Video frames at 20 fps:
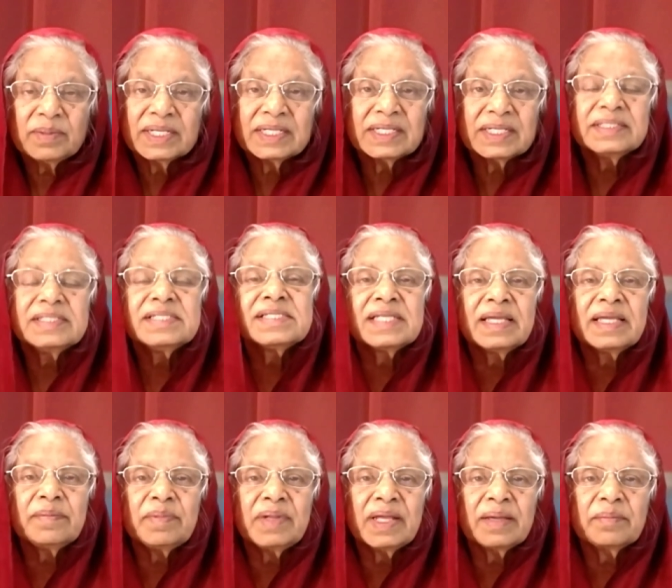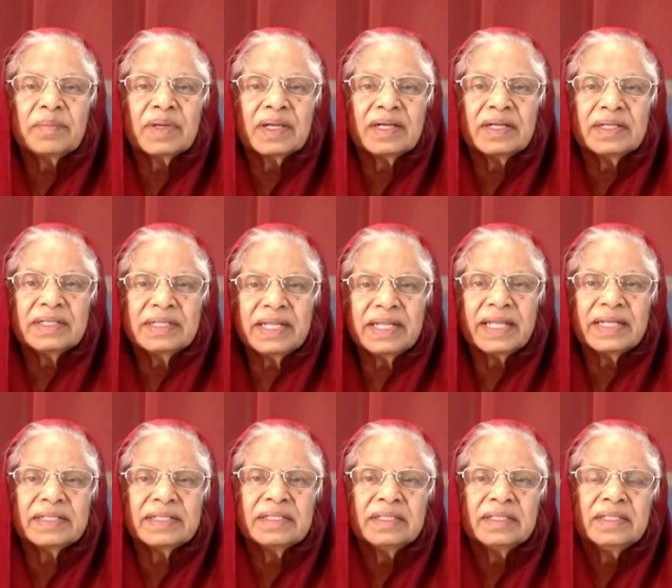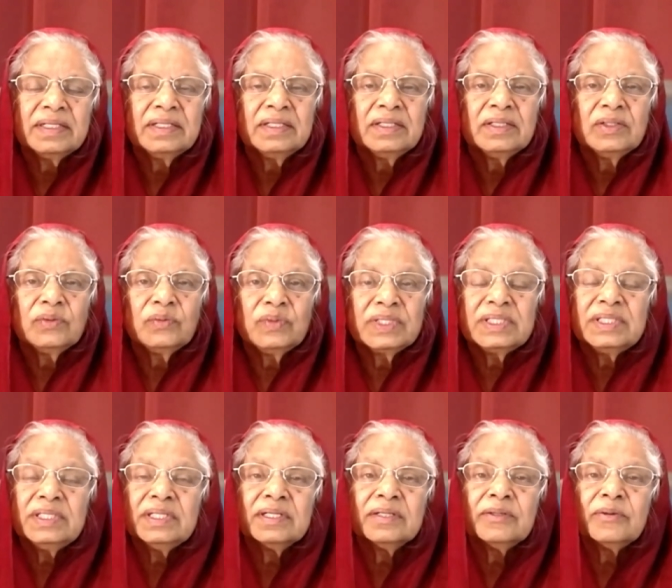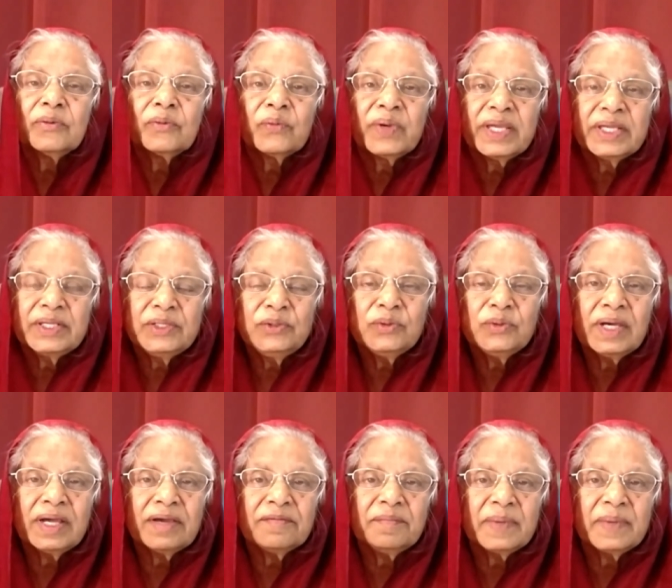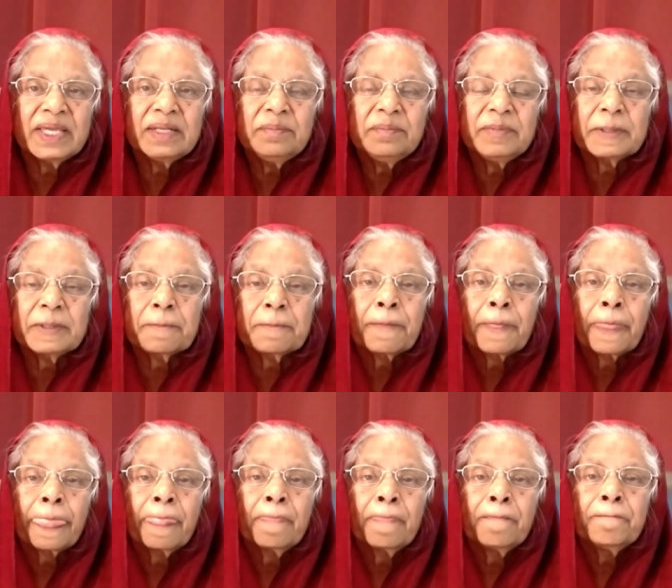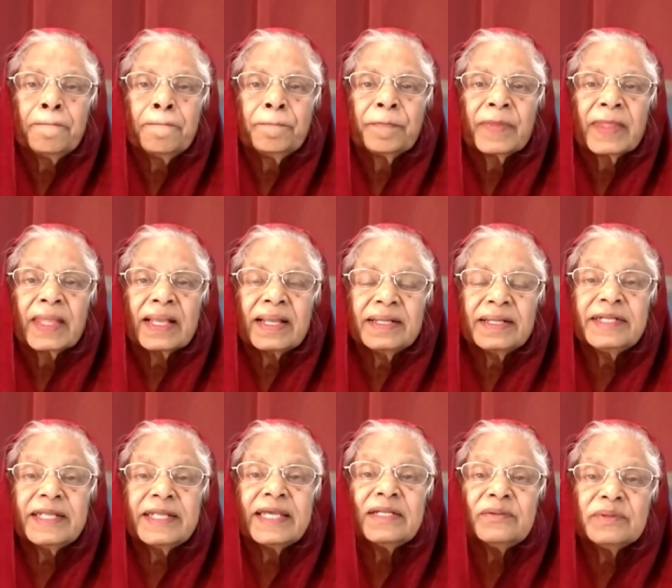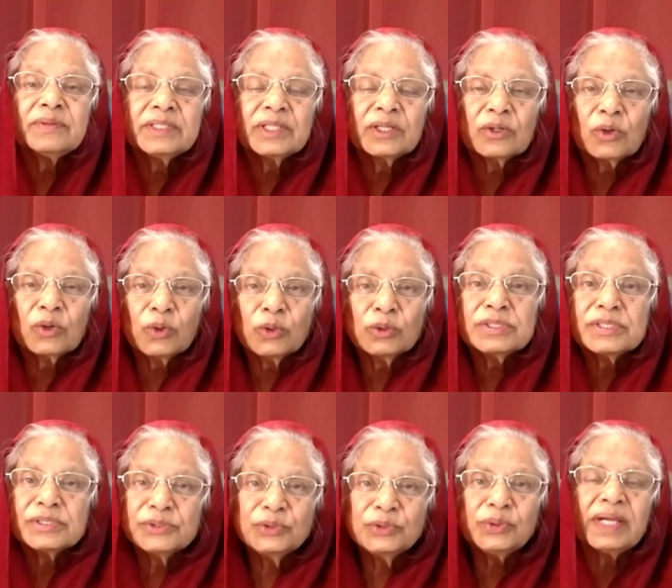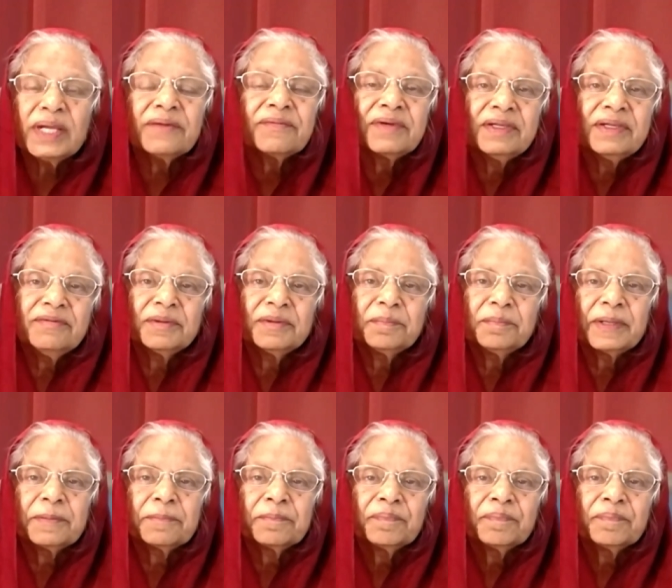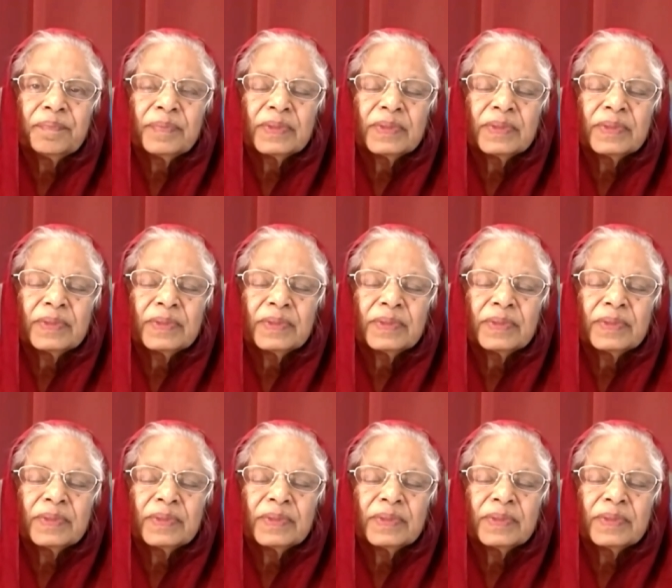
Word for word: but at the same time, content with the way you have made me content with the clothes you have given me.